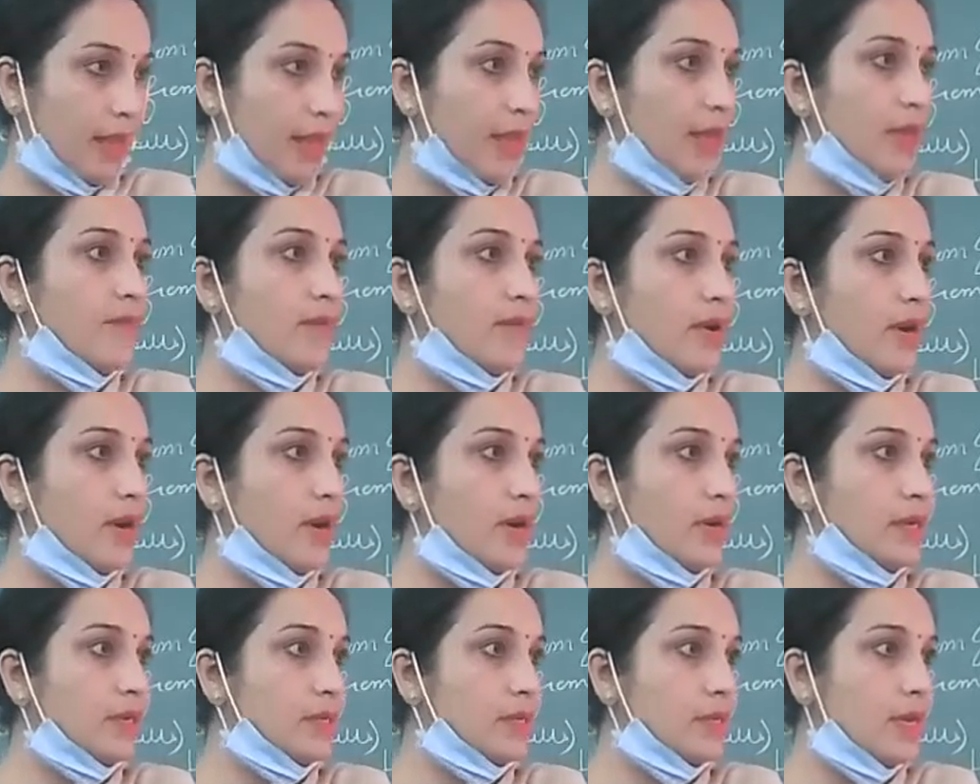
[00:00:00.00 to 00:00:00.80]

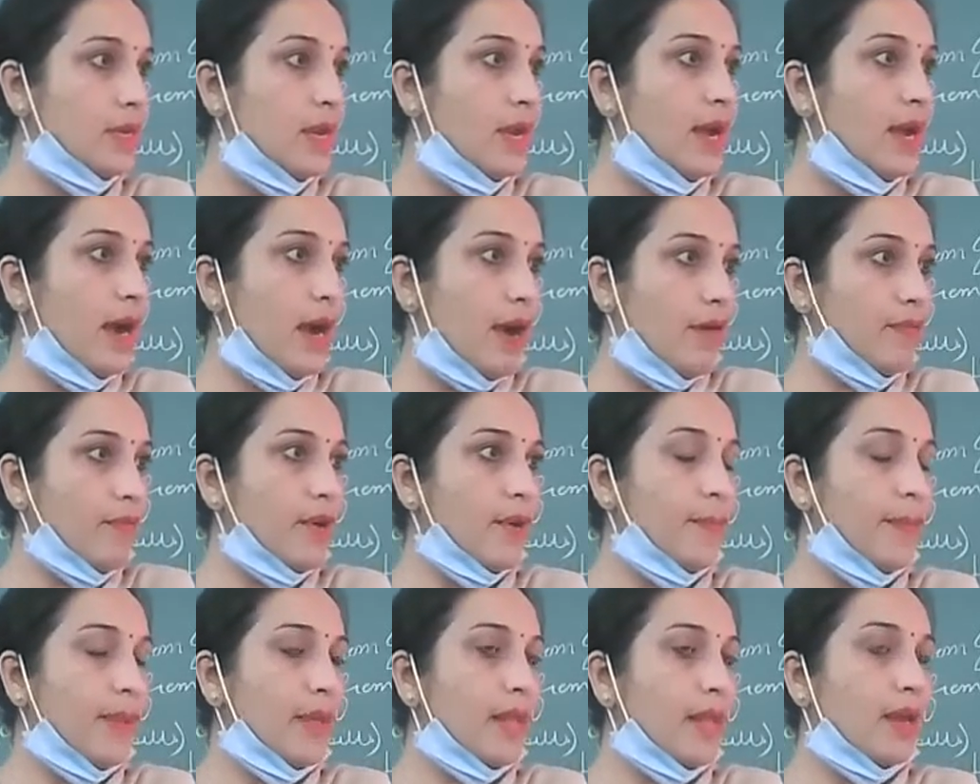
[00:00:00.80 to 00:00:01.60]
keywords,
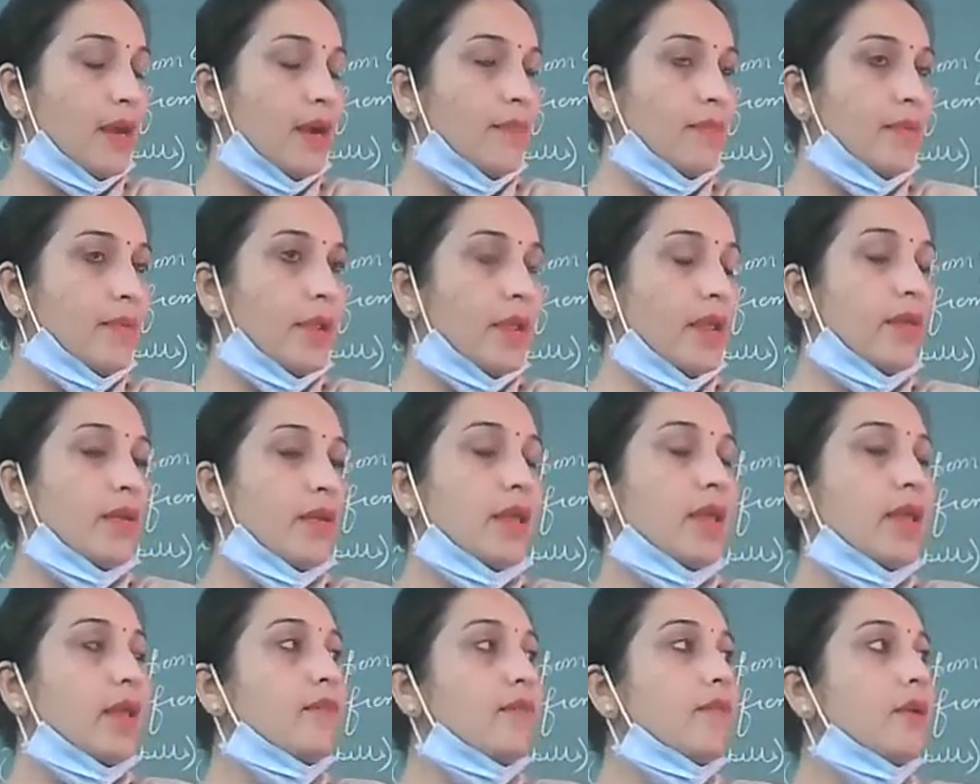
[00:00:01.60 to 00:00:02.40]
after picking up
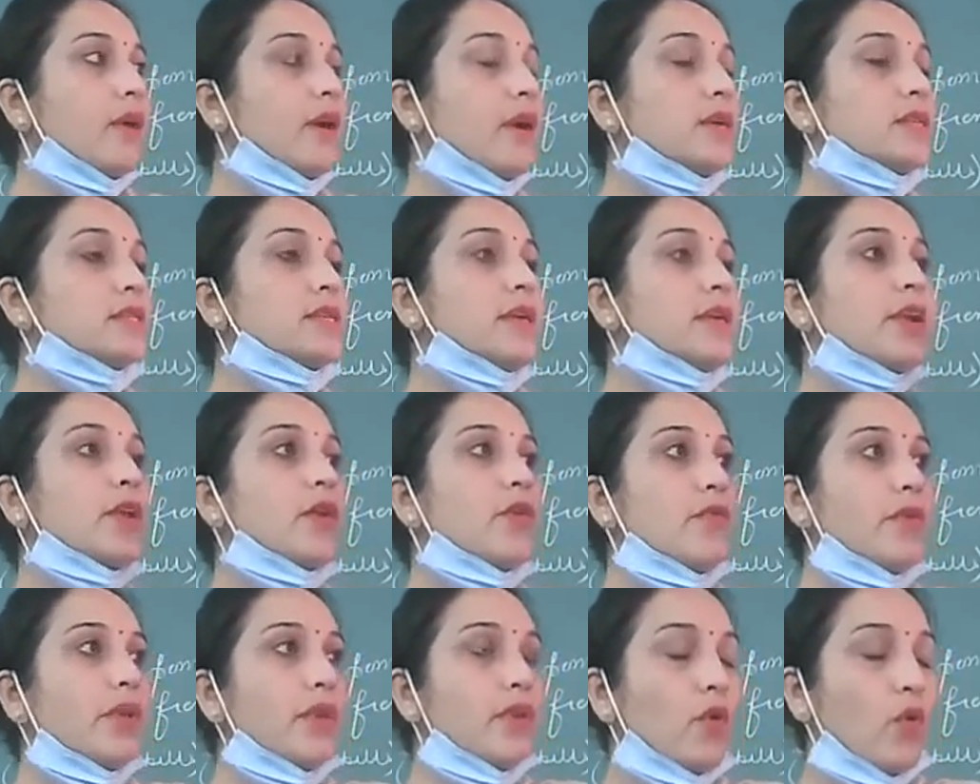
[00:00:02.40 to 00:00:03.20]
keywords and
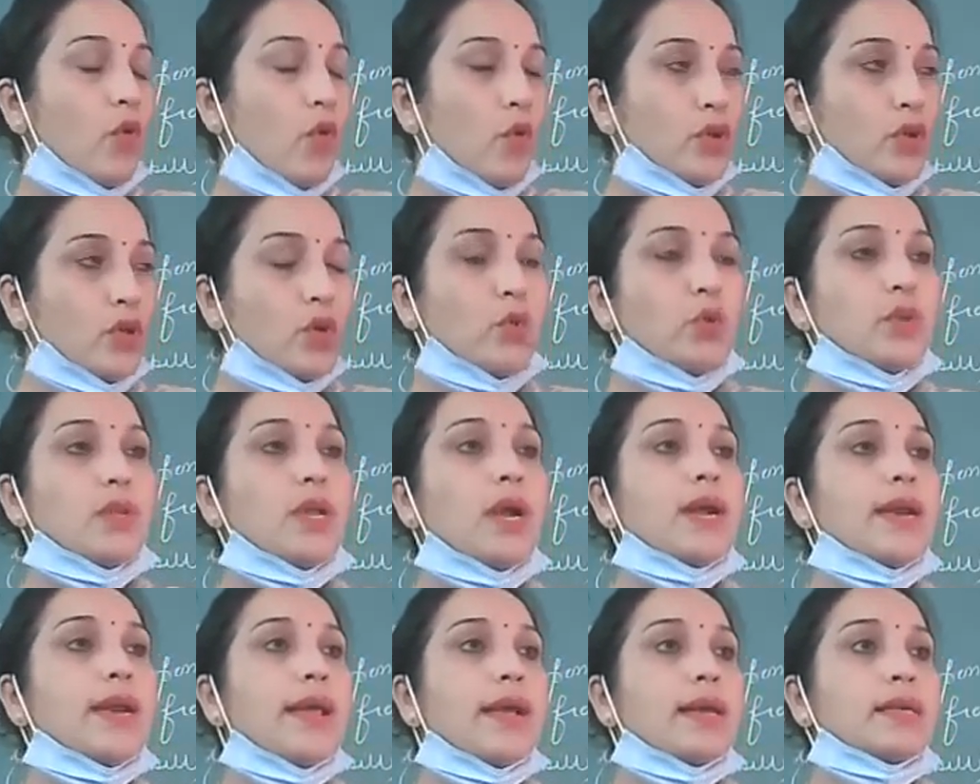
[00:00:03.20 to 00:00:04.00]
you will go through
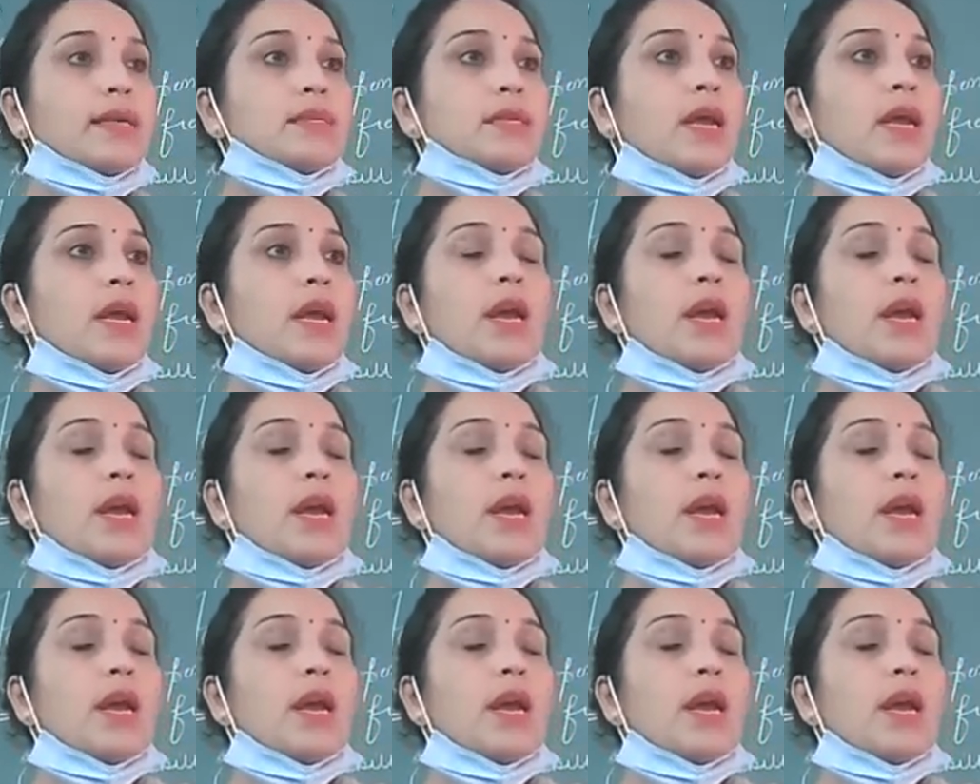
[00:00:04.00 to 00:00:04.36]
the text,